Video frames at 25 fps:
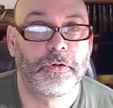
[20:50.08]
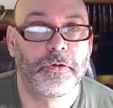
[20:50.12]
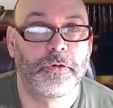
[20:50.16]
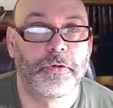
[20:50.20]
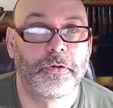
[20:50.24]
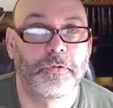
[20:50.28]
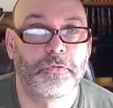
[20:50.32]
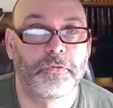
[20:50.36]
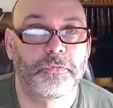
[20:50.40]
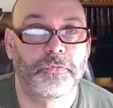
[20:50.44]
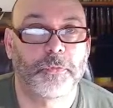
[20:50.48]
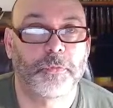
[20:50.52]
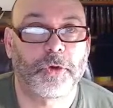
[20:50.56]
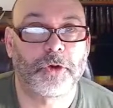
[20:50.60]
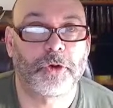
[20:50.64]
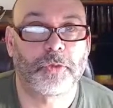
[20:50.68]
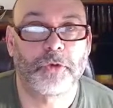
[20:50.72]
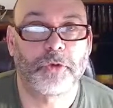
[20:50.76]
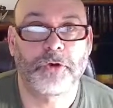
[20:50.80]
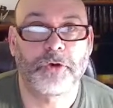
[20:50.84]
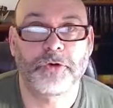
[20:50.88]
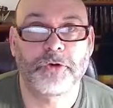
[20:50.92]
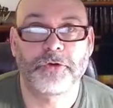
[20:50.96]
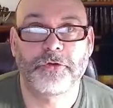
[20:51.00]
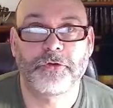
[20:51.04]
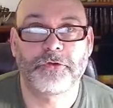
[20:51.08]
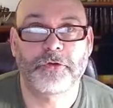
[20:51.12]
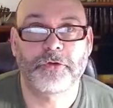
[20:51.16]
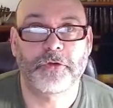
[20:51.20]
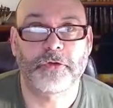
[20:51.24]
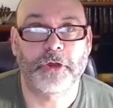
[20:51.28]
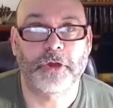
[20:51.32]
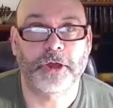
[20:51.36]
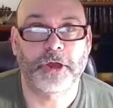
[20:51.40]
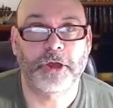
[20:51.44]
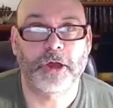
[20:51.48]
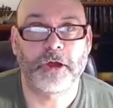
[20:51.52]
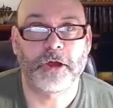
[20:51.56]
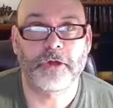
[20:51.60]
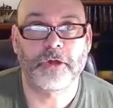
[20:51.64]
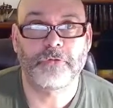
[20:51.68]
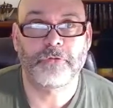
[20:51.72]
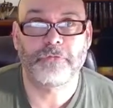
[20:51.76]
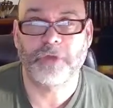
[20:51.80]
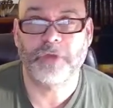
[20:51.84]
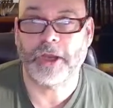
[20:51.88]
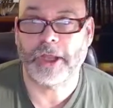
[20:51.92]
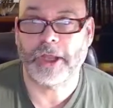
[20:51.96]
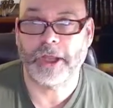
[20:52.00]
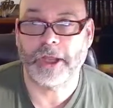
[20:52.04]
small words like of
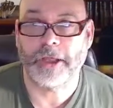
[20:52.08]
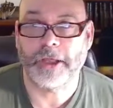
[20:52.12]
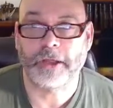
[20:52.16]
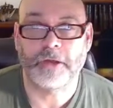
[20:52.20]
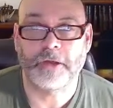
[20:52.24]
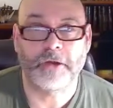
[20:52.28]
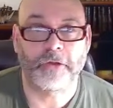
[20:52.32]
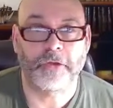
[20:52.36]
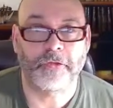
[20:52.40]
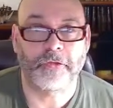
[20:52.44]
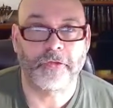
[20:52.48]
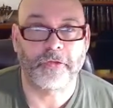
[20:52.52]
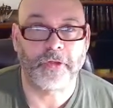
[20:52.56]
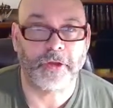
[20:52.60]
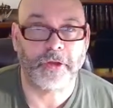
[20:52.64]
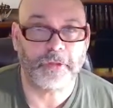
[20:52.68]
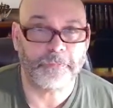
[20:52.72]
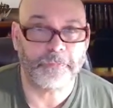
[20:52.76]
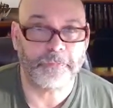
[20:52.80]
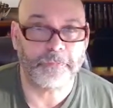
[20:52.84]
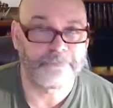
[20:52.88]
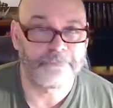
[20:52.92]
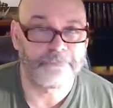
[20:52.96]
and the.